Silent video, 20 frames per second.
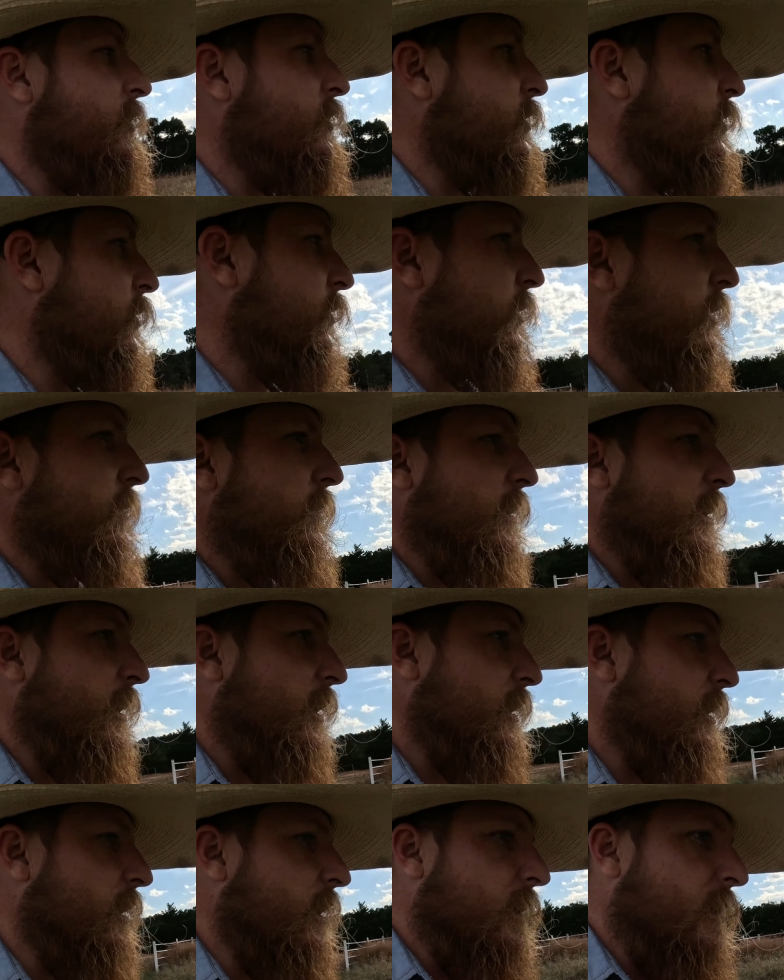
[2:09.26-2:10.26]
true.
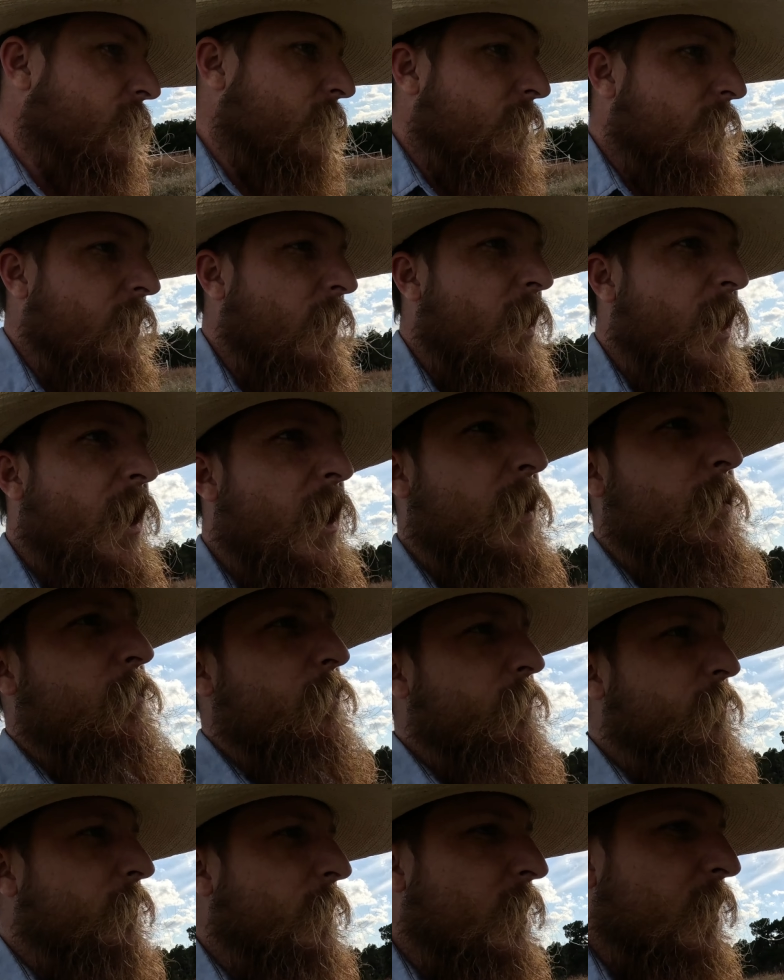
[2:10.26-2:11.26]

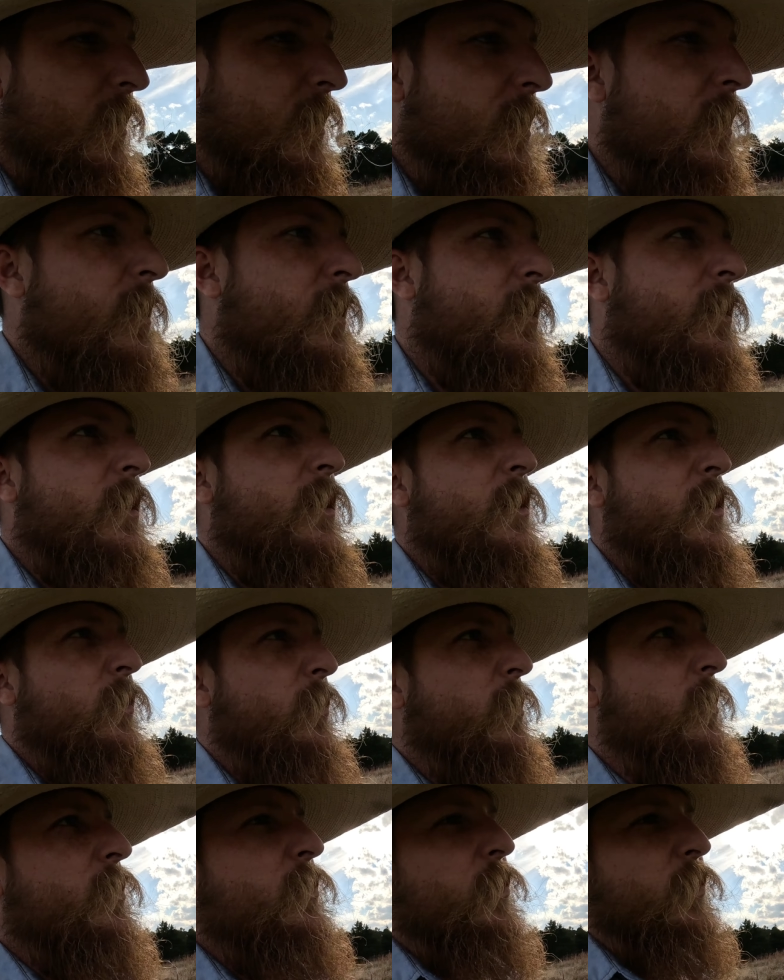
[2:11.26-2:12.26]
Lime, you know,
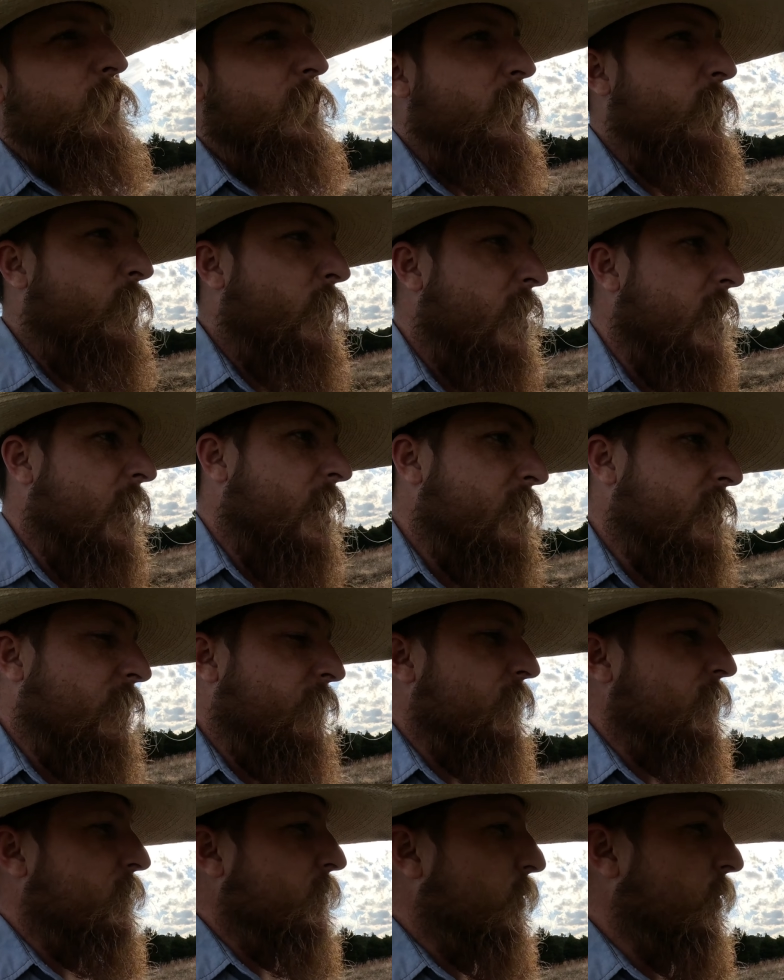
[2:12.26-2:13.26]
controls the pH of
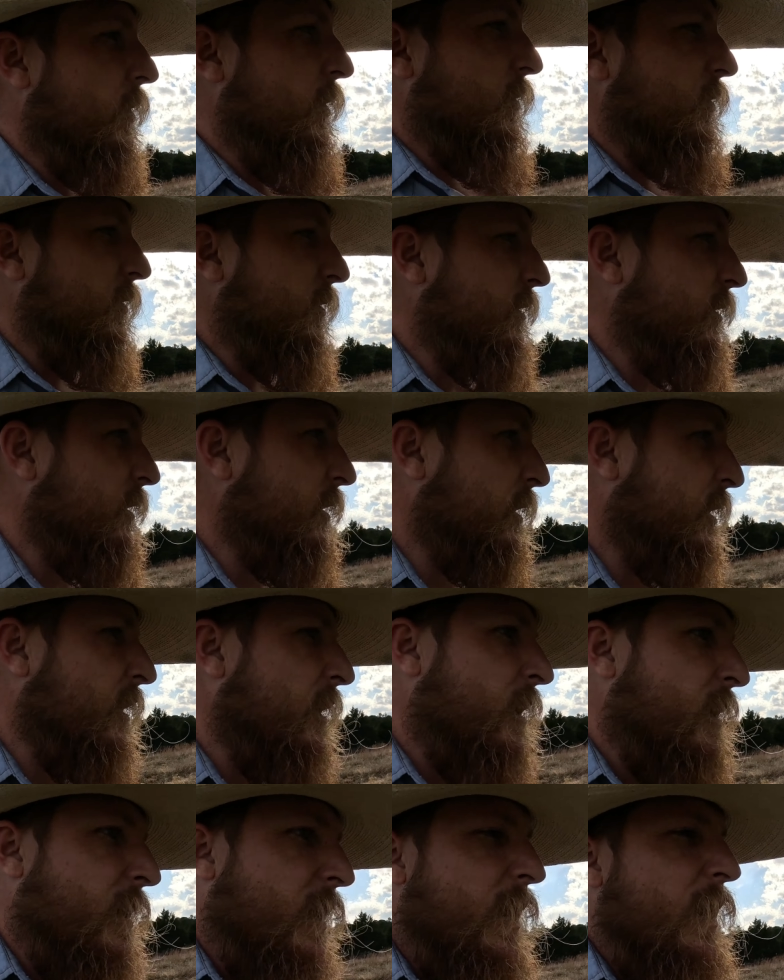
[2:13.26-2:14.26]
the soil,
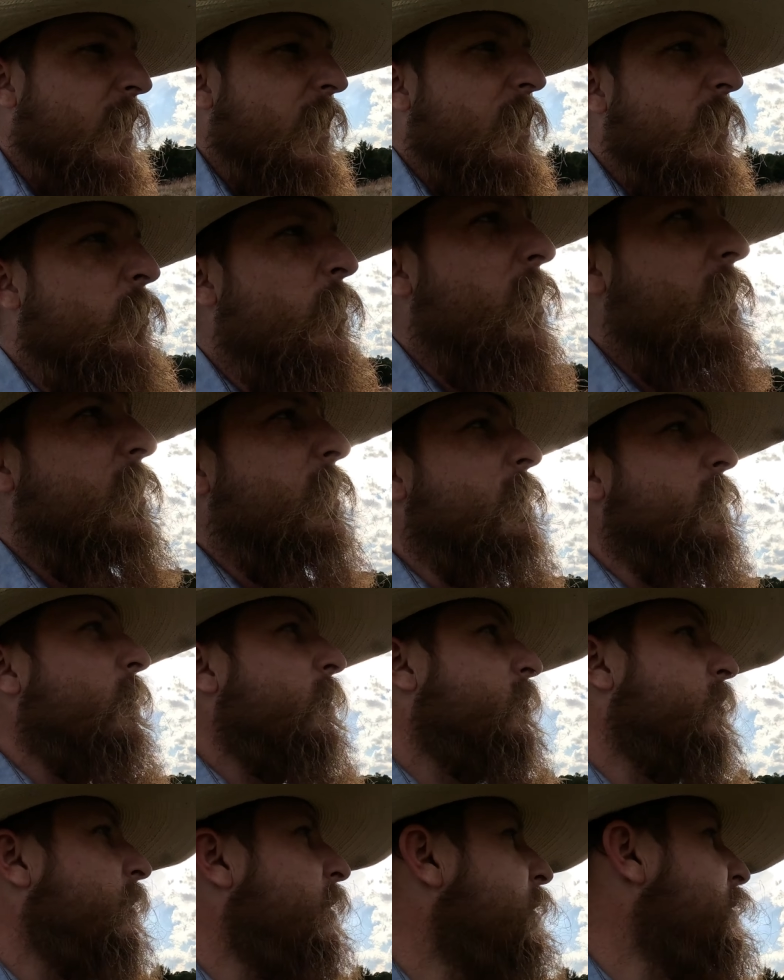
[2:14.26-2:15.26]
and it can make the
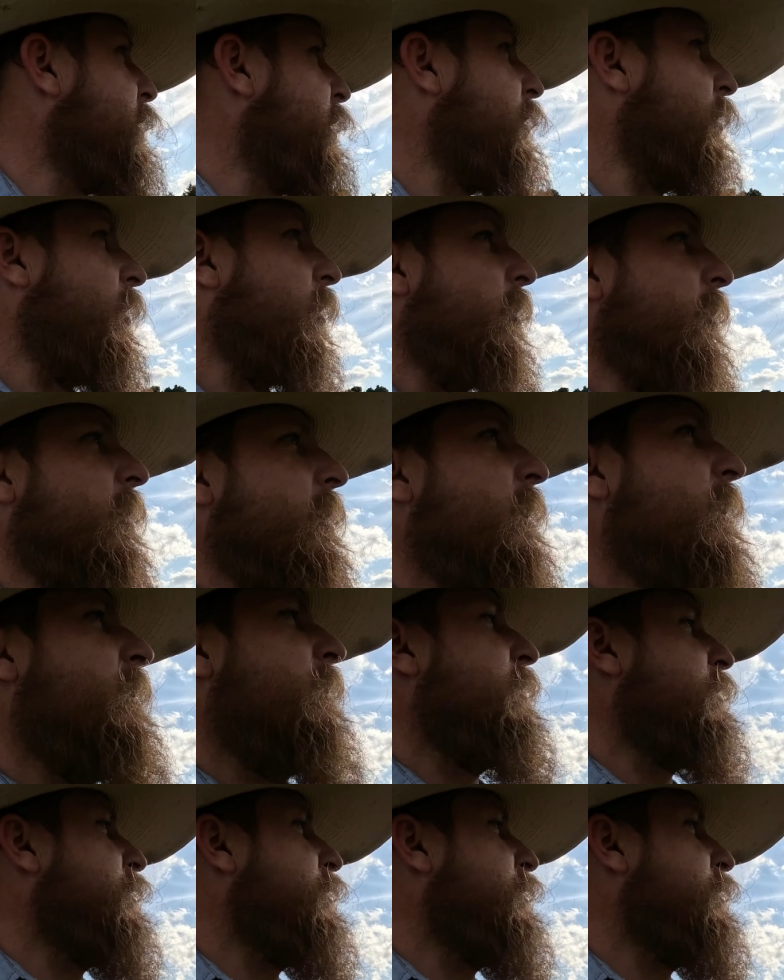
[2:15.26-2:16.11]
nutrients that are already in the